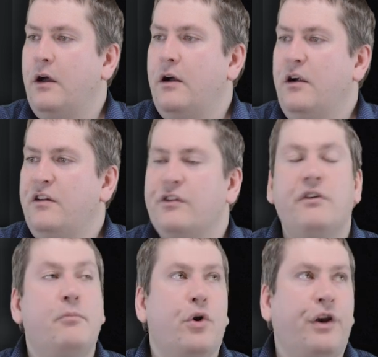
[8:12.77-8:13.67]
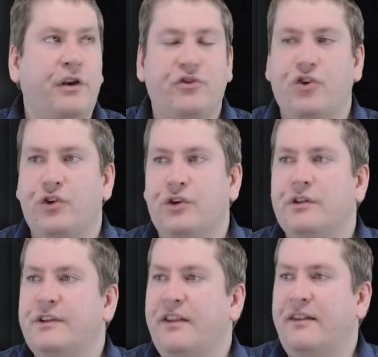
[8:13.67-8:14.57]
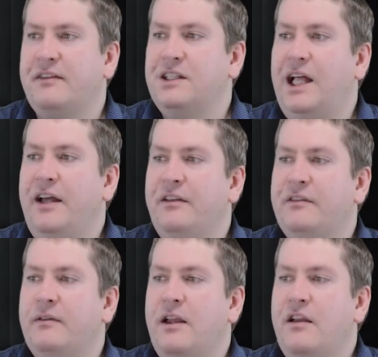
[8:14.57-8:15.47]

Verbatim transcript: are sort of more internal to this class.